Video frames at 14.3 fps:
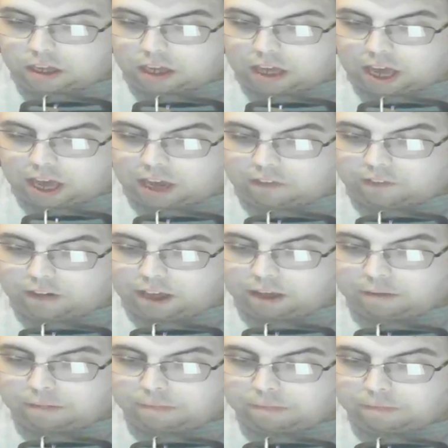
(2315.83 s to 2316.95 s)
gave
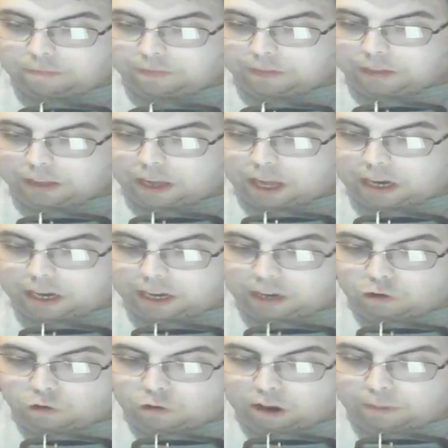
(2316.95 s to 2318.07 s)
him an
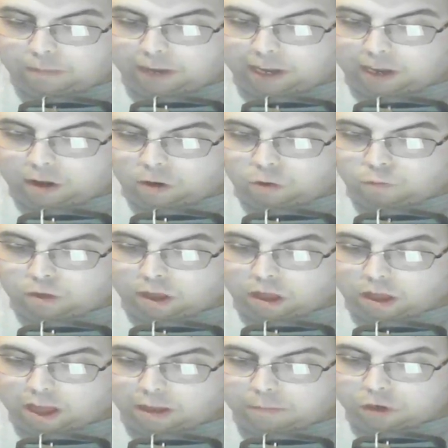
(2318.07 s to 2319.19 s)
extremely cold
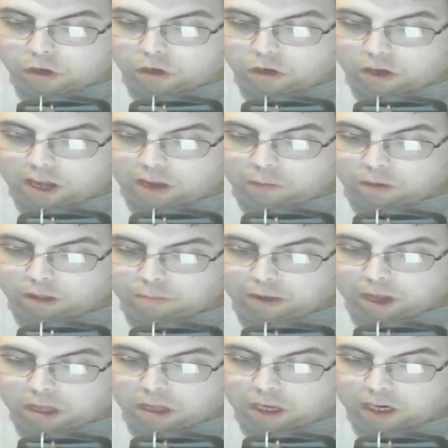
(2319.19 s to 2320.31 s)
reception. It was
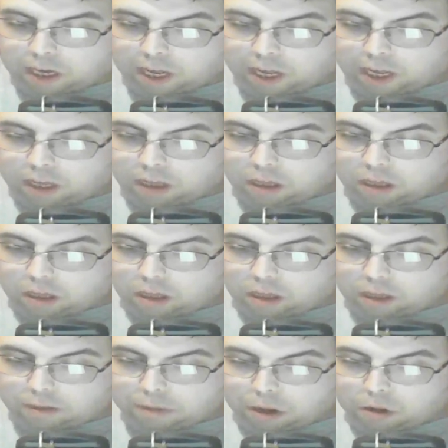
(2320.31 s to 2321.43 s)
basically
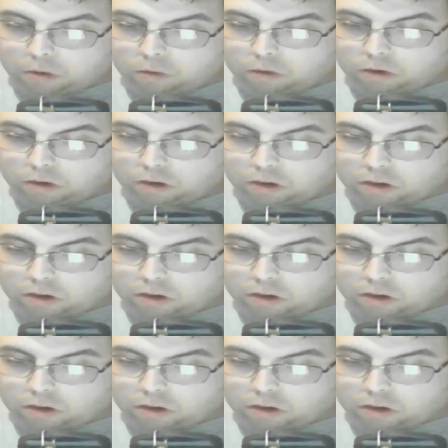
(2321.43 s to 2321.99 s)
Simone.